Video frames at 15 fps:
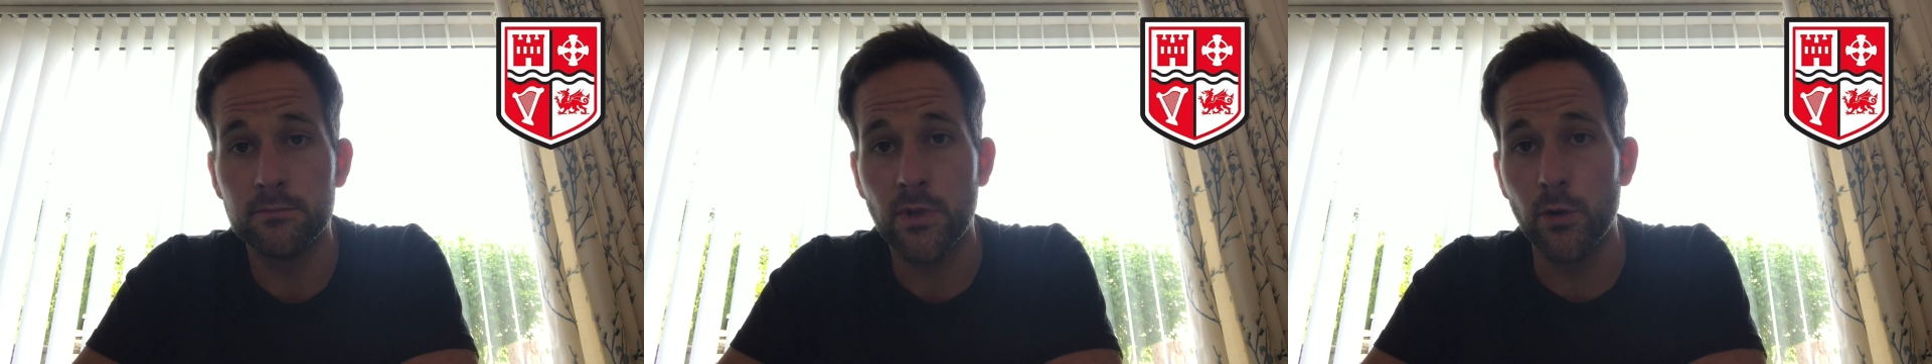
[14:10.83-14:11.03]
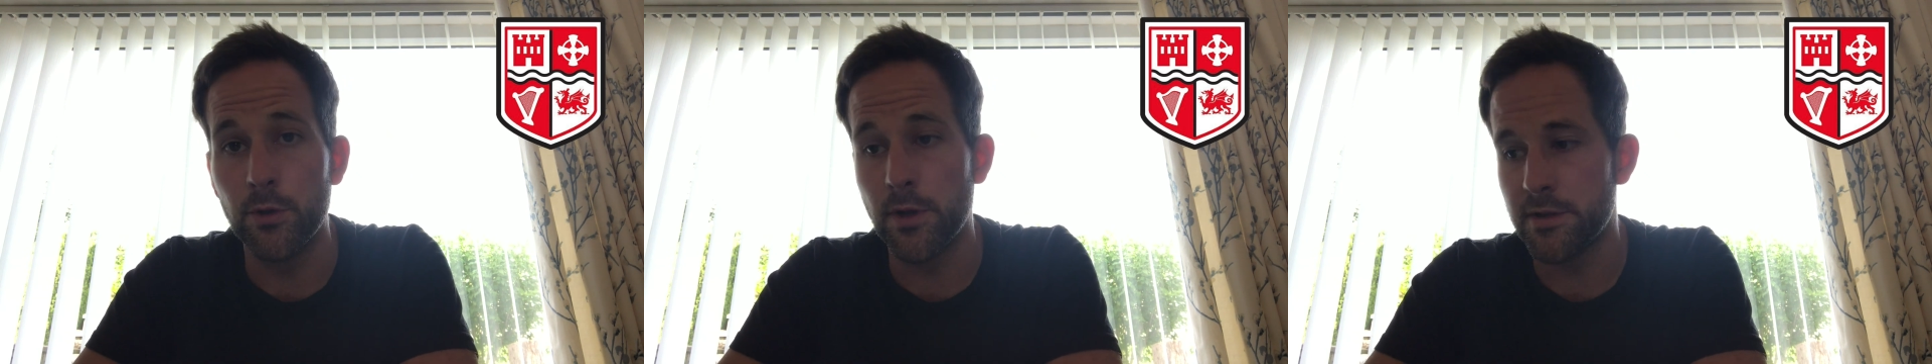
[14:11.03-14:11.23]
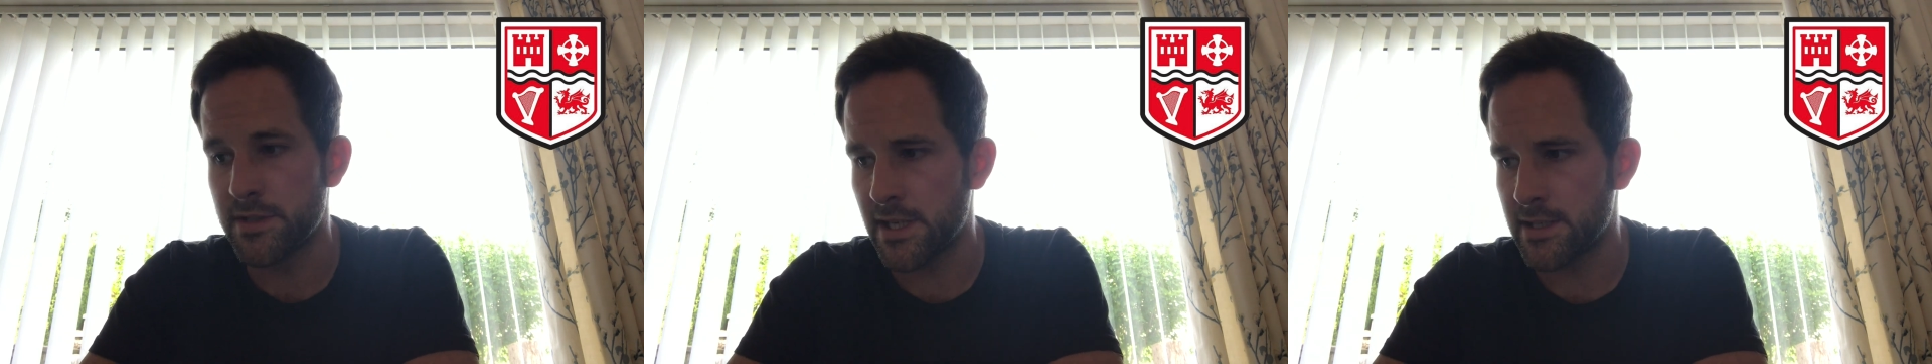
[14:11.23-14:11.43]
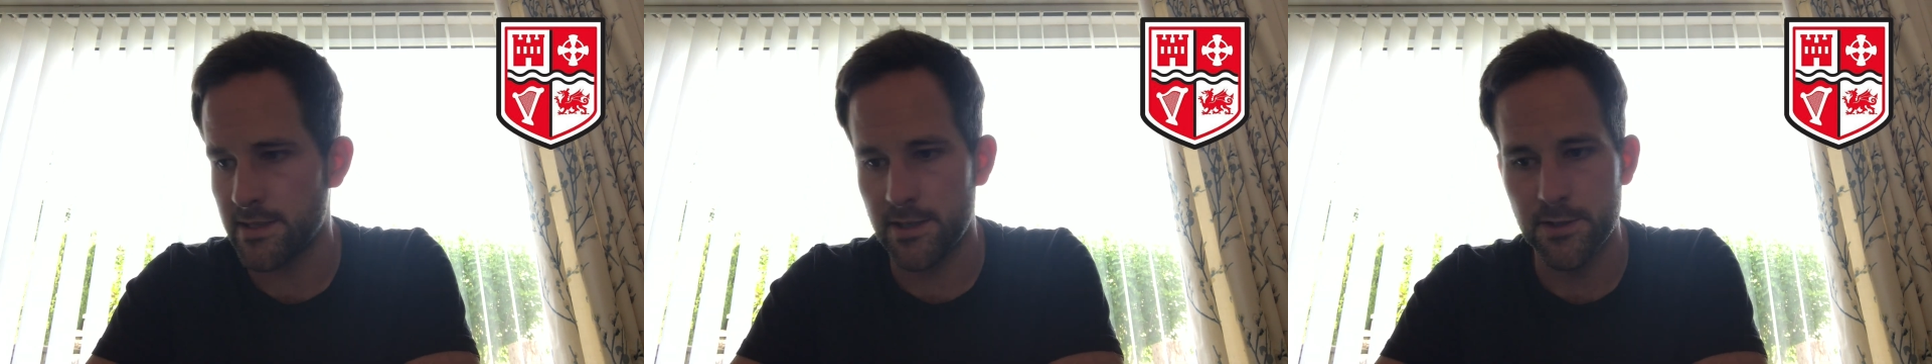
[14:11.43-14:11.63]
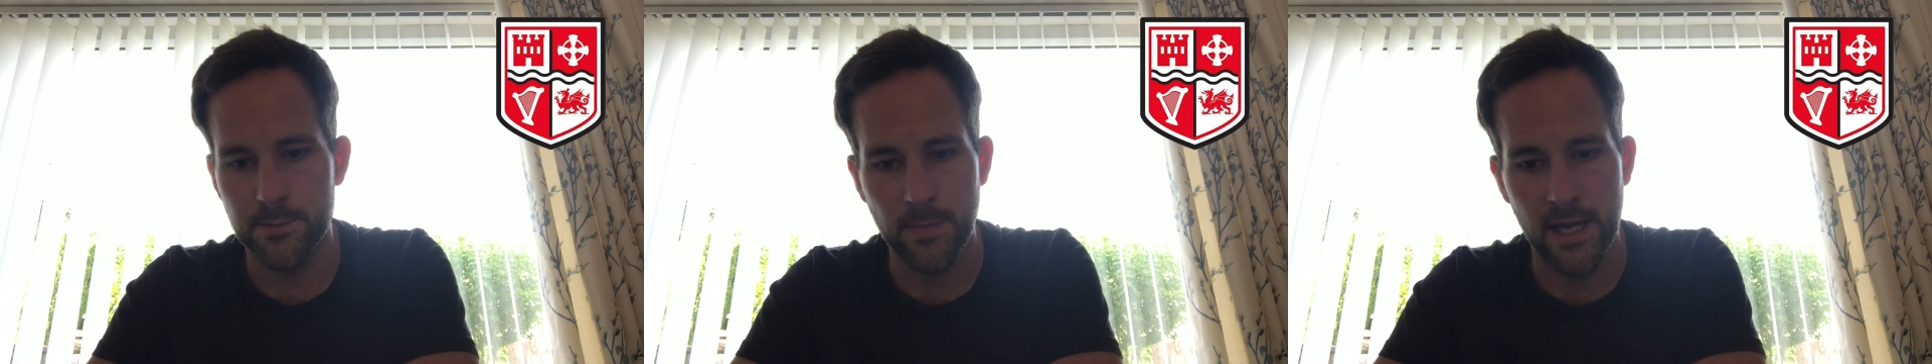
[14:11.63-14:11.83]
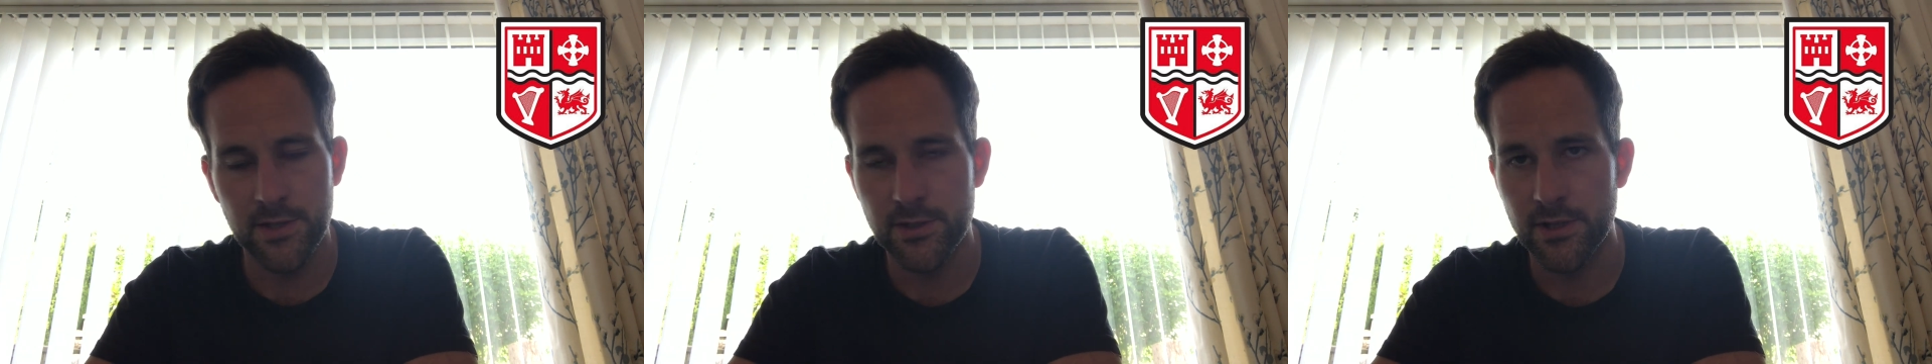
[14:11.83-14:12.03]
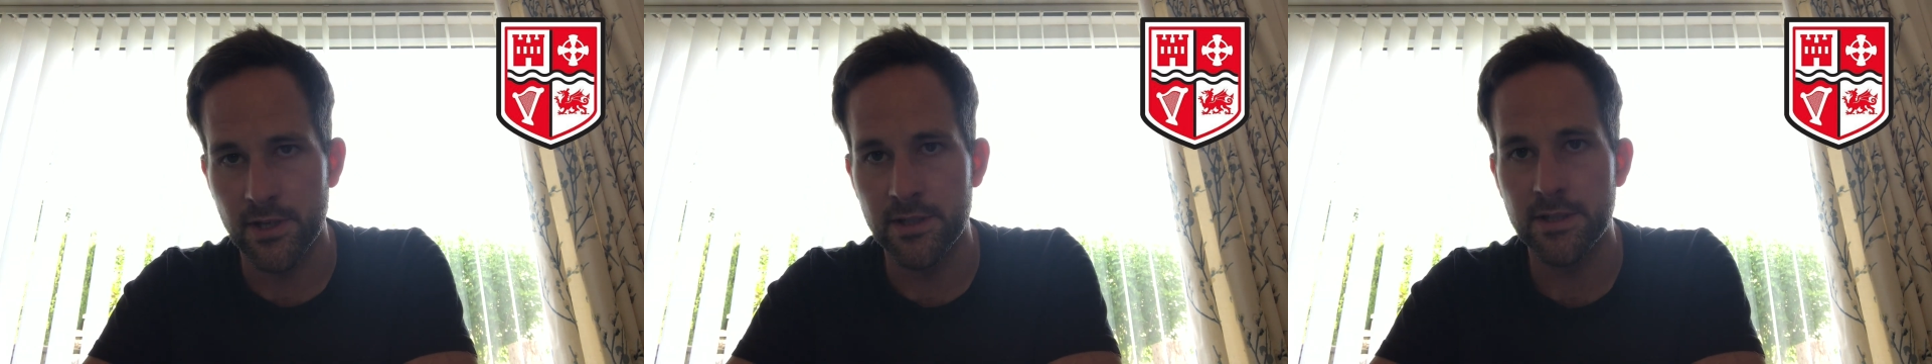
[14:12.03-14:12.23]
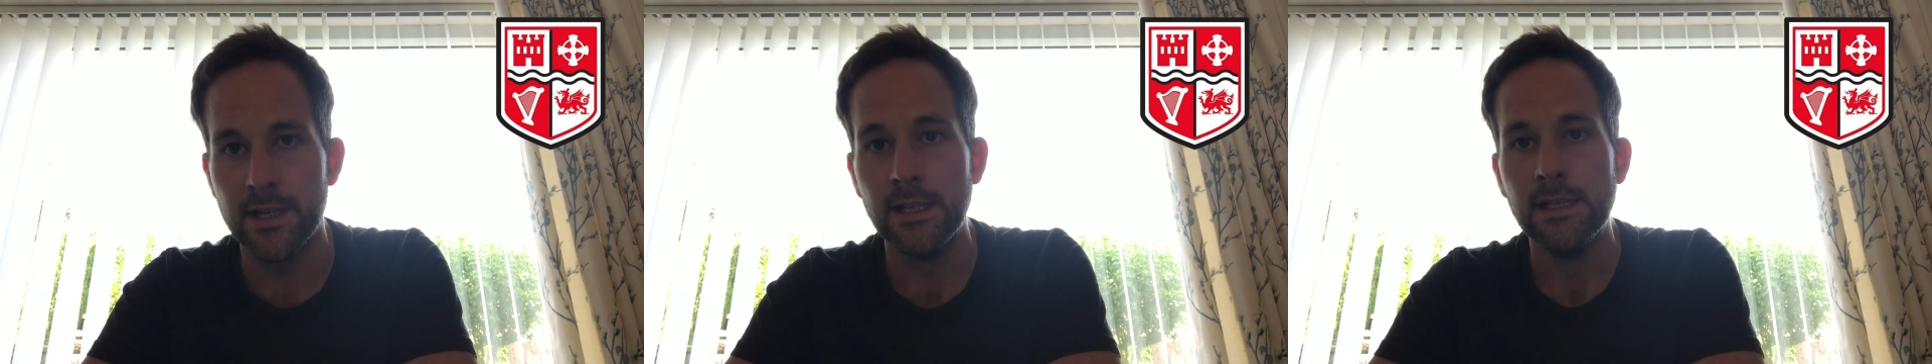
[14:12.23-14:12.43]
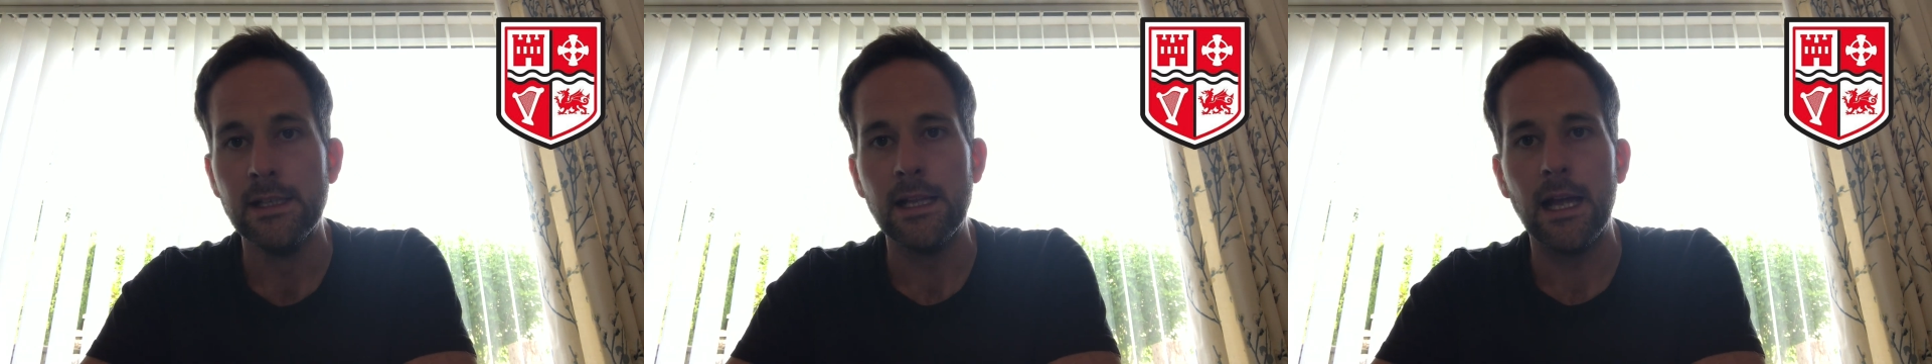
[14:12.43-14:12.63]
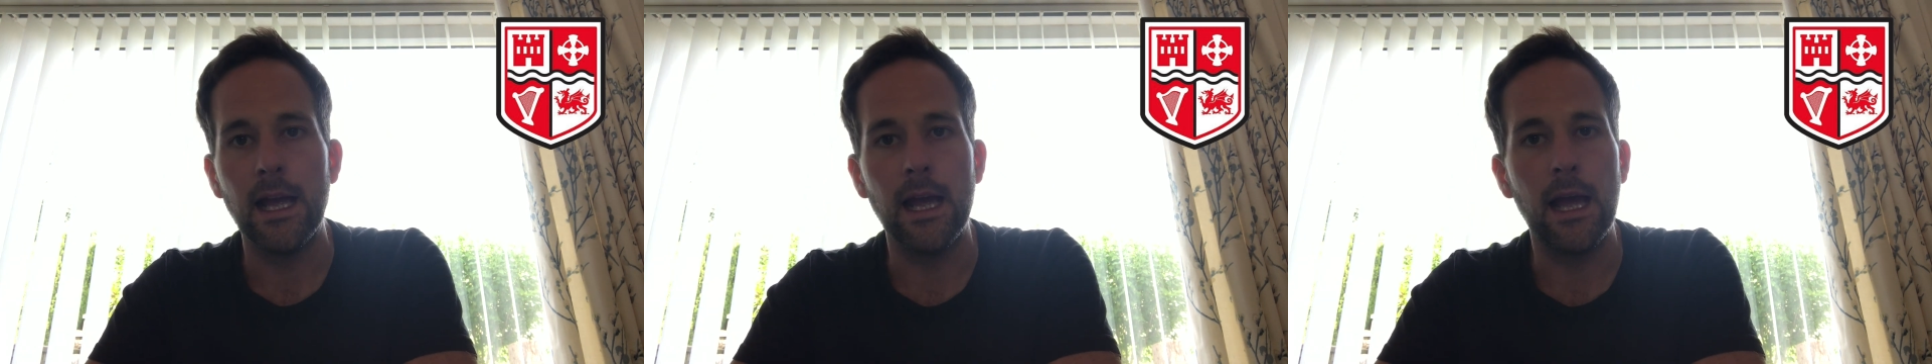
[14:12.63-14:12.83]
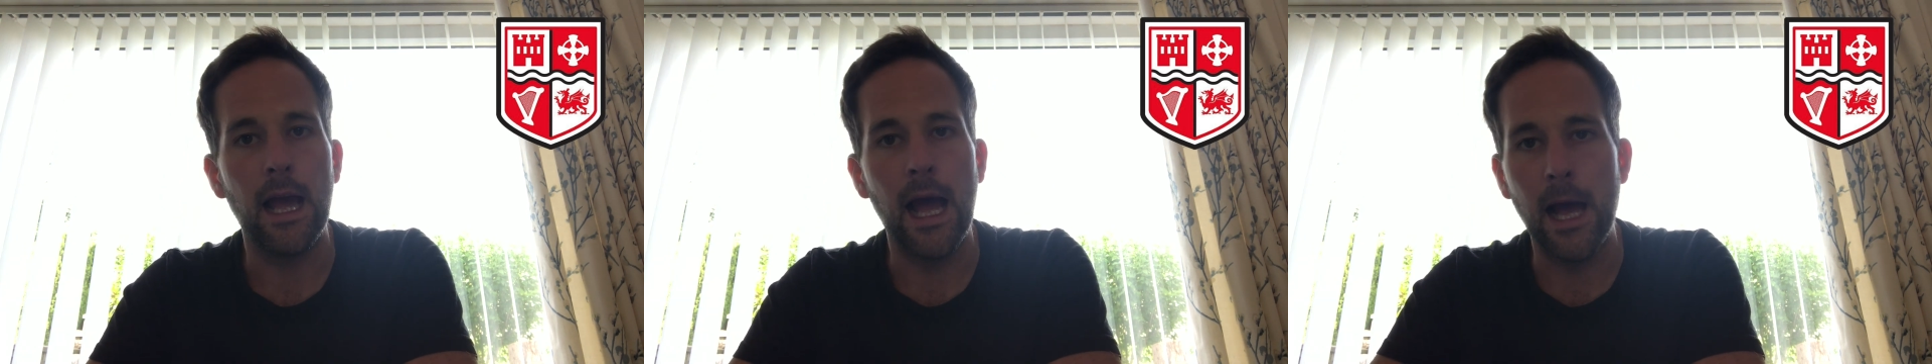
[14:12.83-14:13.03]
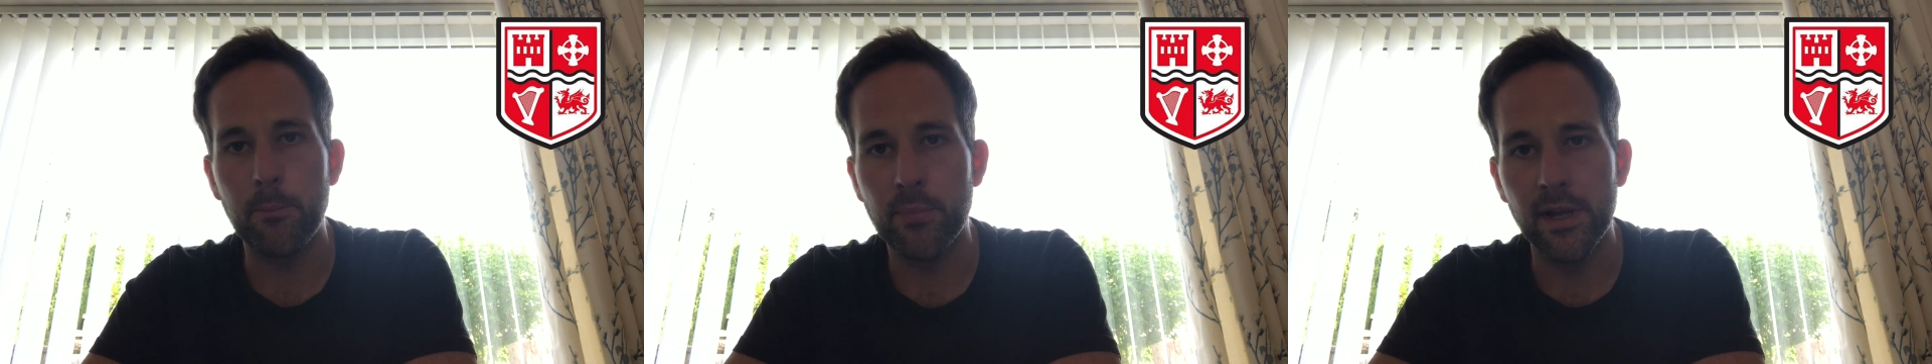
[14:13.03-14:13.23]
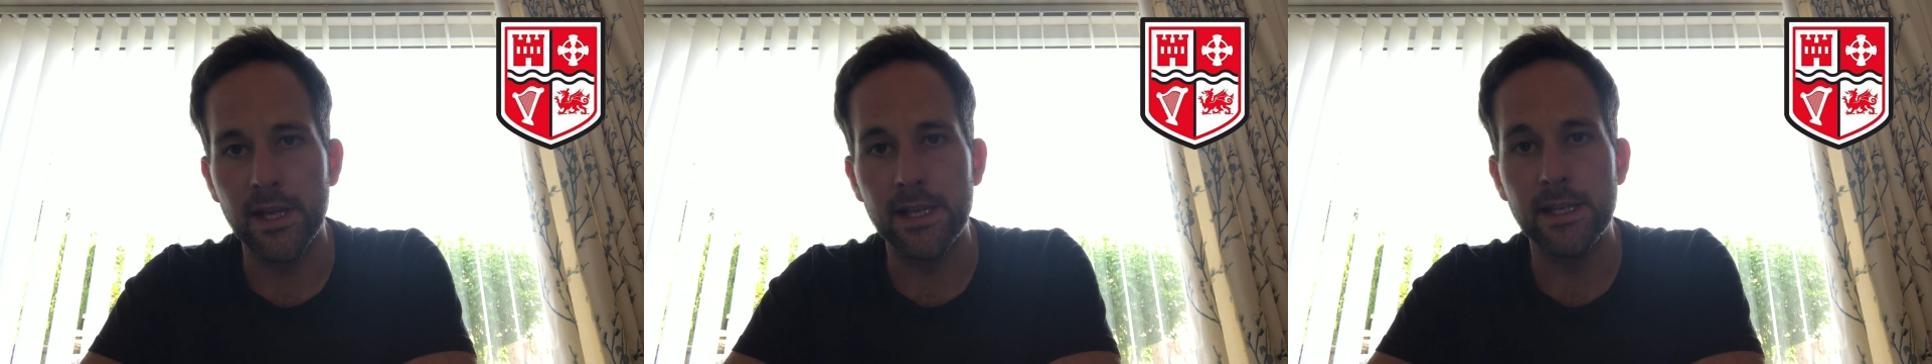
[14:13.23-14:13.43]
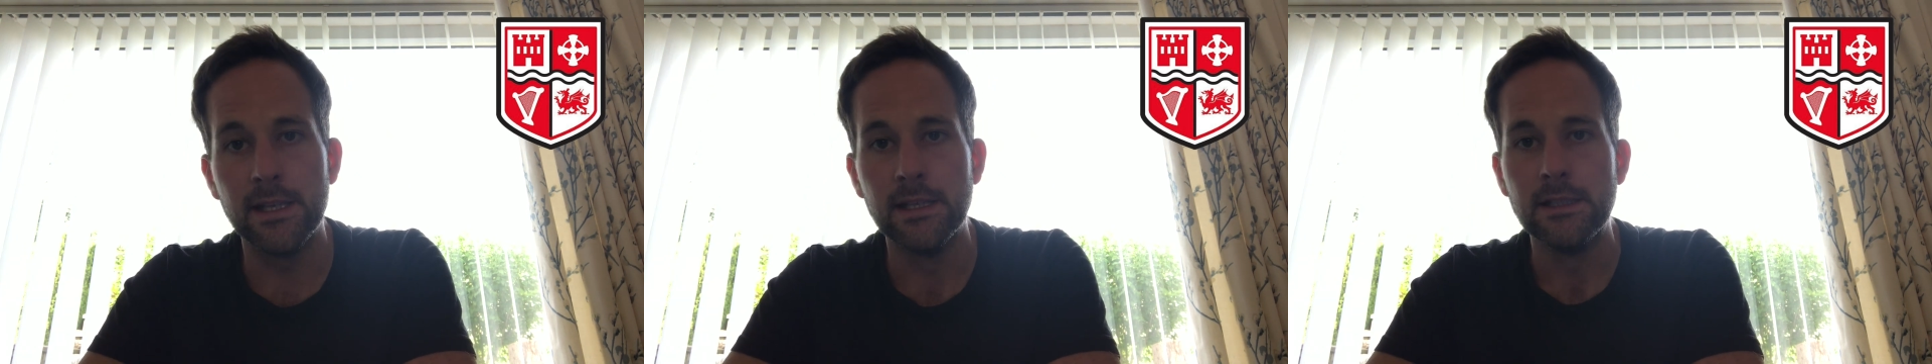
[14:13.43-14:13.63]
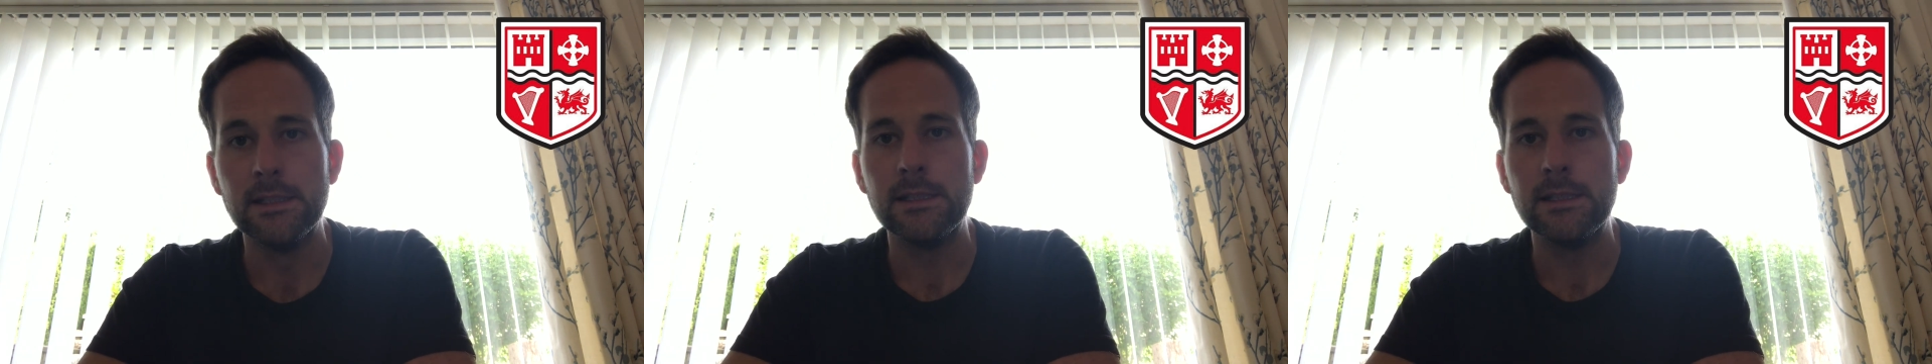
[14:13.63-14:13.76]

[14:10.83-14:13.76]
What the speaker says: All those things I just mentioned, happy